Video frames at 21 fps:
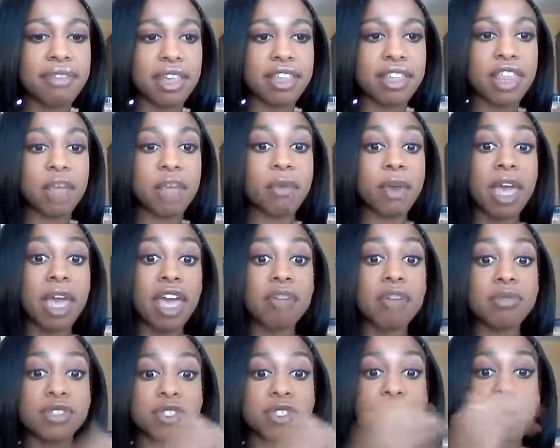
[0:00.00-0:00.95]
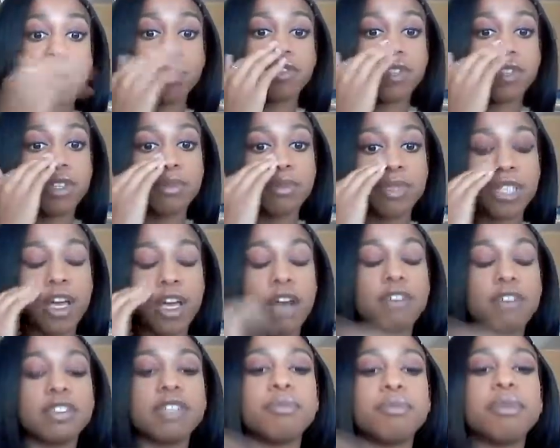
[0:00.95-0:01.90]
like they were able to work for
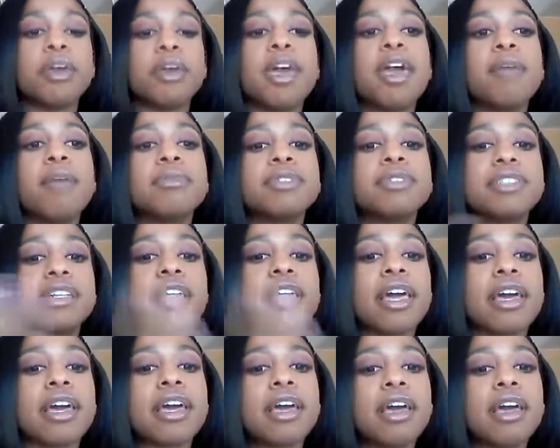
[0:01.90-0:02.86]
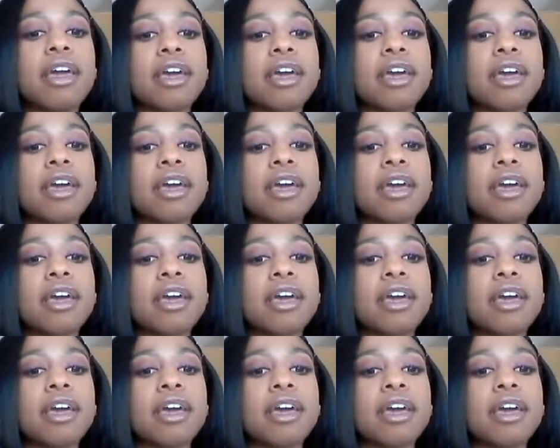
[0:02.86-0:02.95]
themselves and be able to like